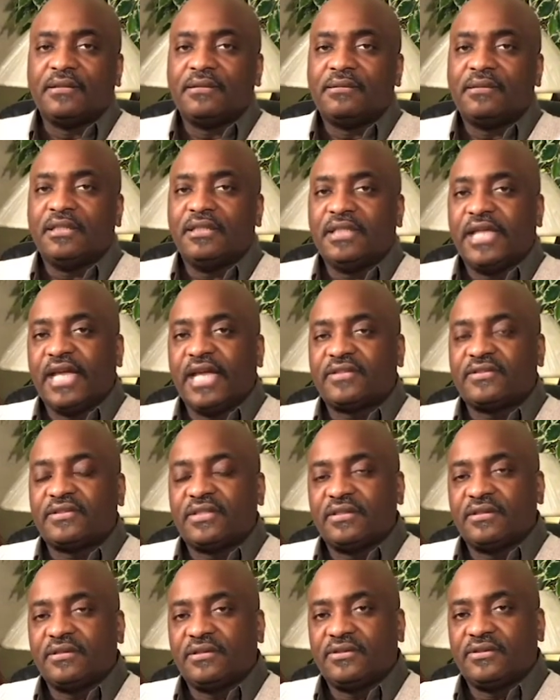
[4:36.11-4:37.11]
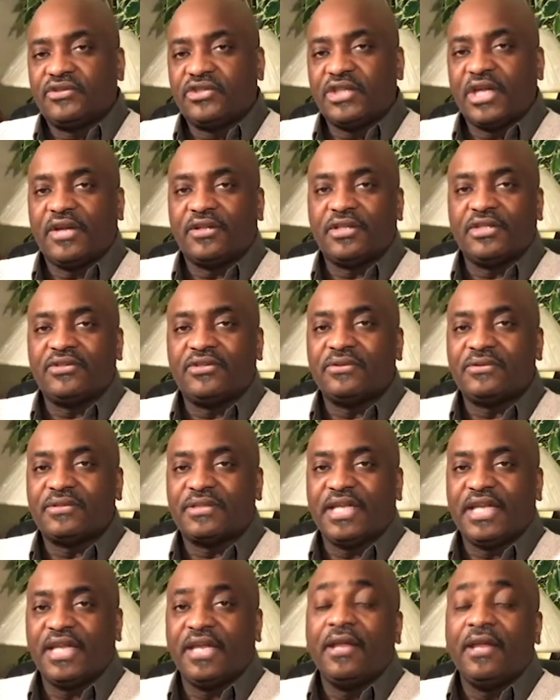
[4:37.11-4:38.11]
The next share that you
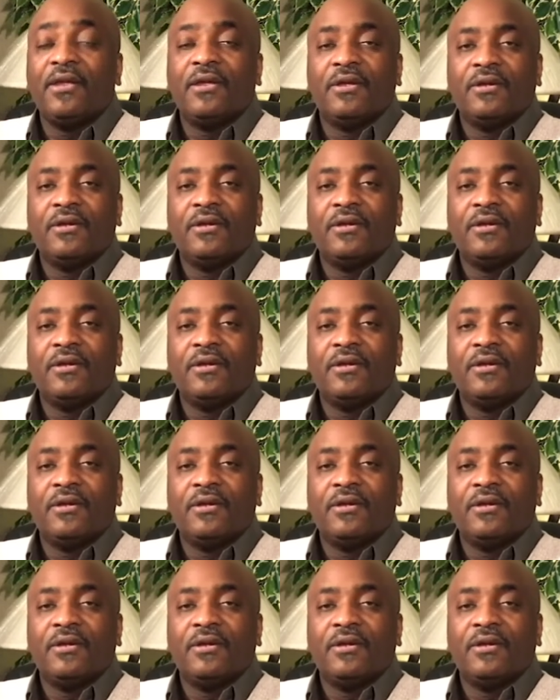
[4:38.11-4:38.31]
see